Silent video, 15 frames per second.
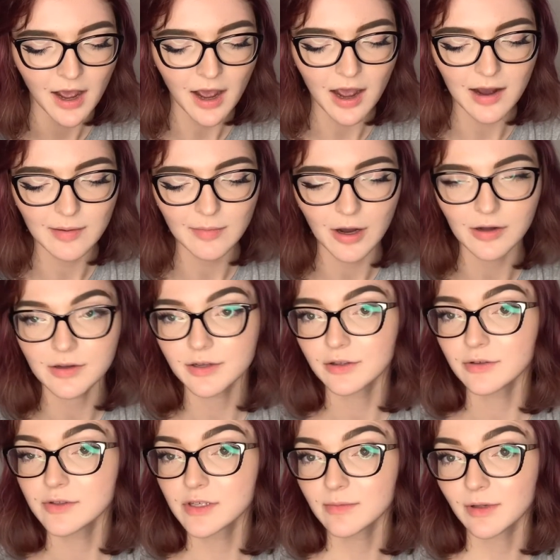Um, I'll
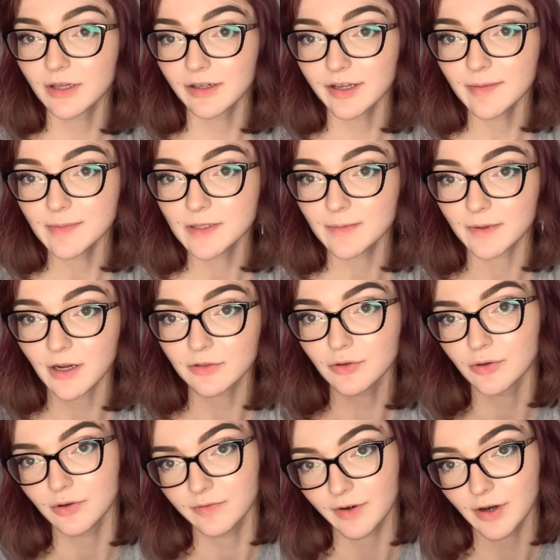include some clips, but not the
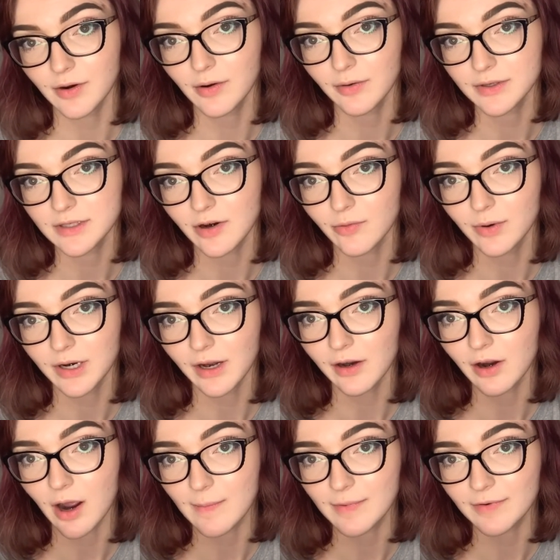whole video because I don't want to get
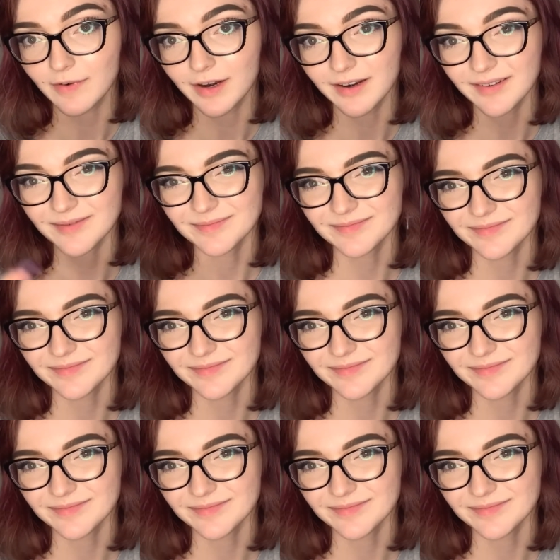copyrighted.